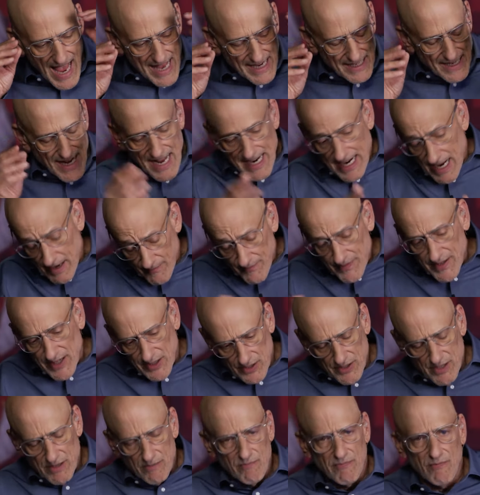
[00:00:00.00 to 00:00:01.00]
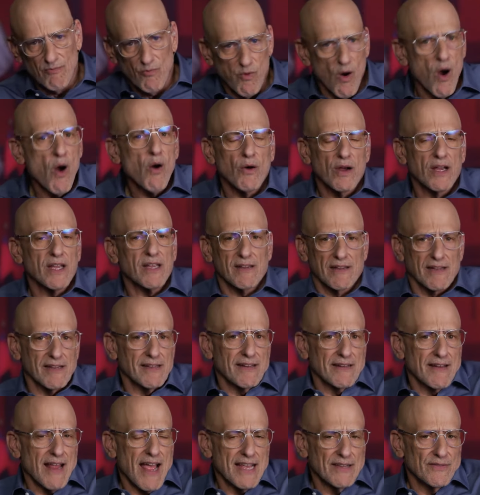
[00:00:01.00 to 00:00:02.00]
I feel that woke
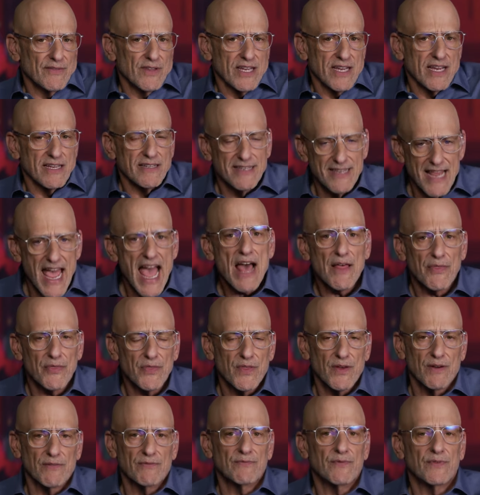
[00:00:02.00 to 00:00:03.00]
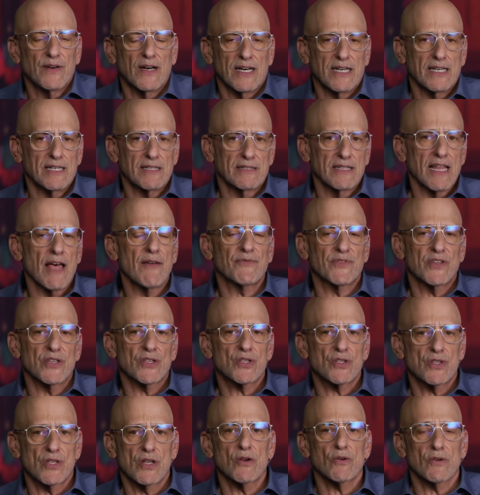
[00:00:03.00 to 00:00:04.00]
and the death of
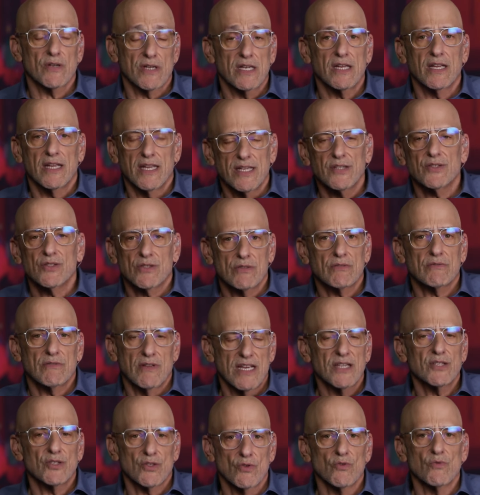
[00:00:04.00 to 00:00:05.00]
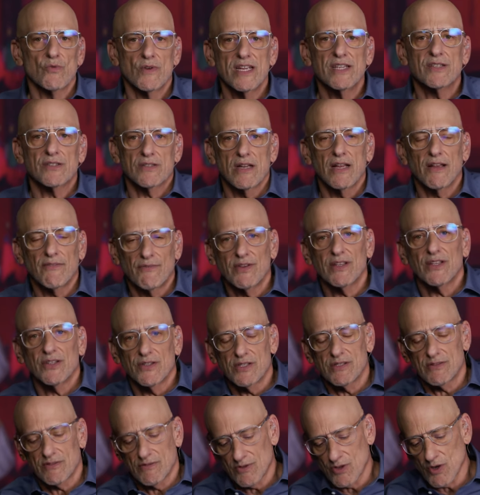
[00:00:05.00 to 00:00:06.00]
leftist theory is the reason. I feel
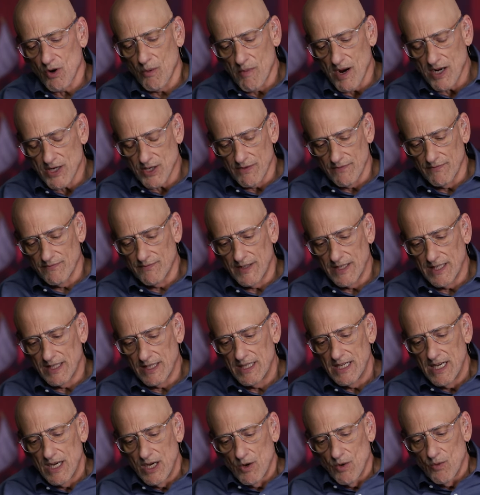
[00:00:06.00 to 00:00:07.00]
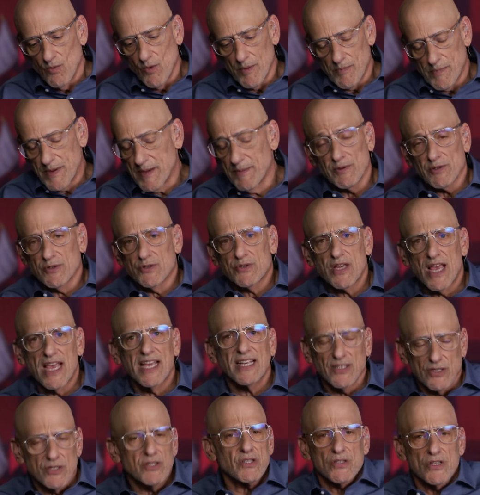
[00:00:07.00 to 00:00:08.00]
that so much of what people are
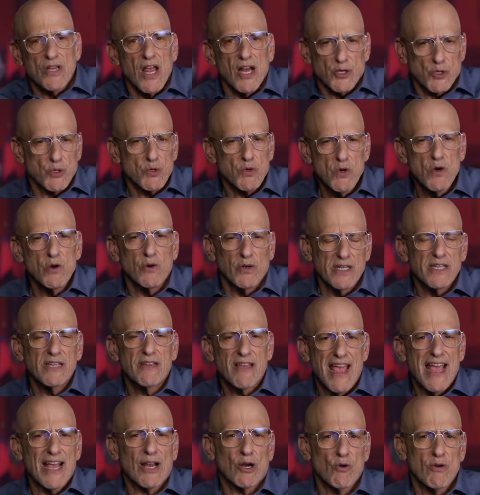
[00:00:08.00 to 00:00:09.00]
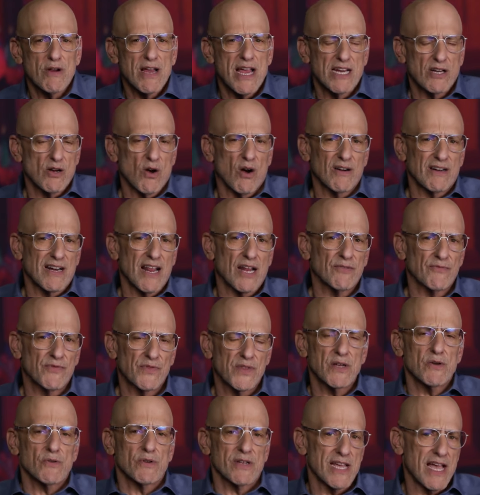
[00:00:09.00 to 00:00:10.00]
saying is just not true, and you can't create art out of
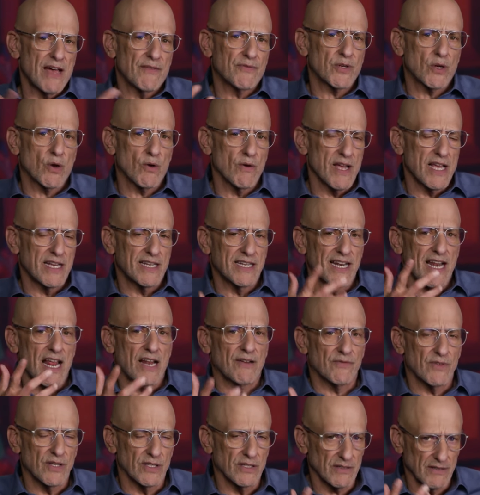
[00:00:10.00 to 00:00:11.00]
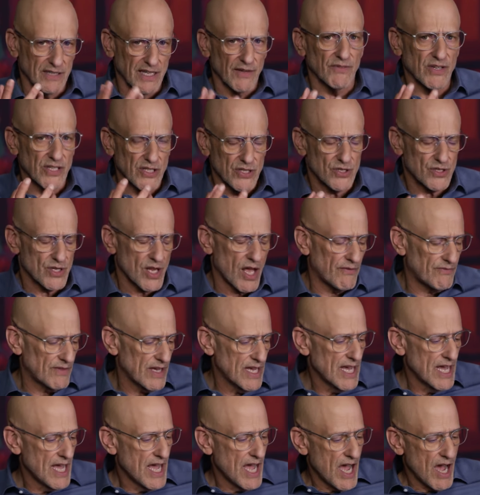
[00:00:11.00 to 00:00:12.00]
theory. You have to create it out of the living
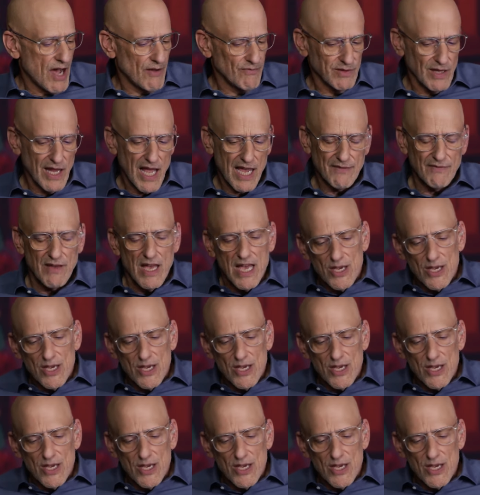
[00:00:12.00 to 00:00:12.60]
stuff of life.